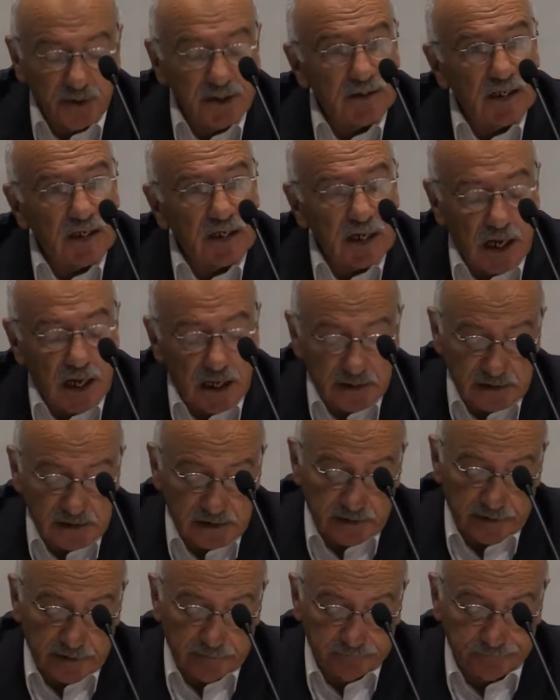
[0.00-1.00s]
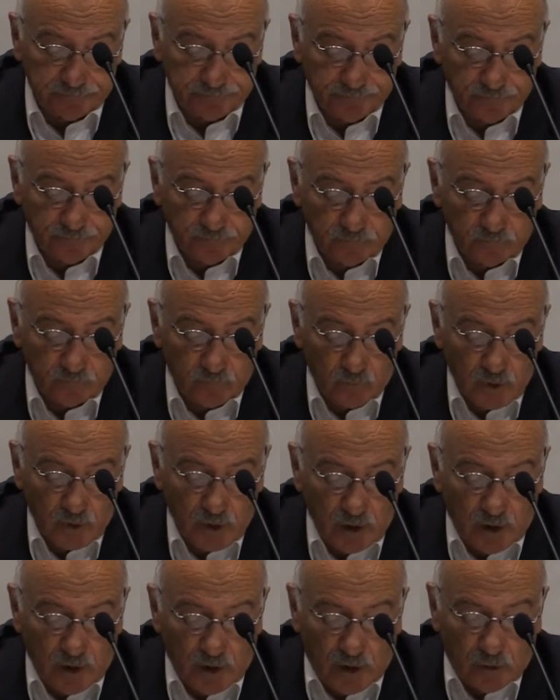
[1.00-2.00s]
The Armenians living in
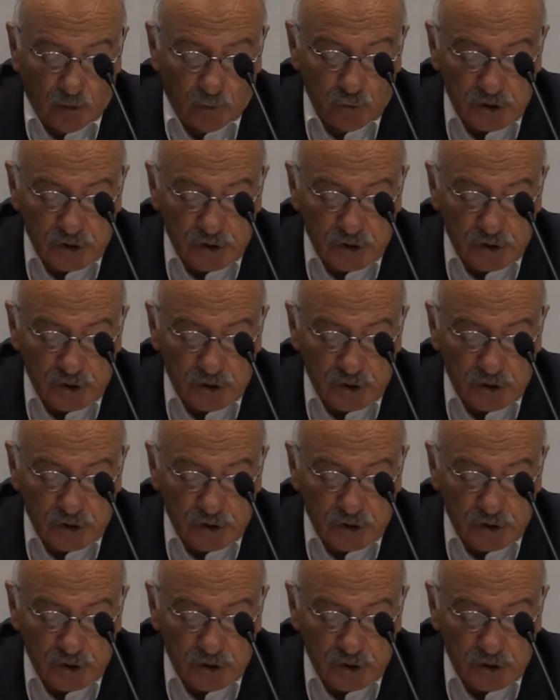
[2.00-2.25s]
Turkey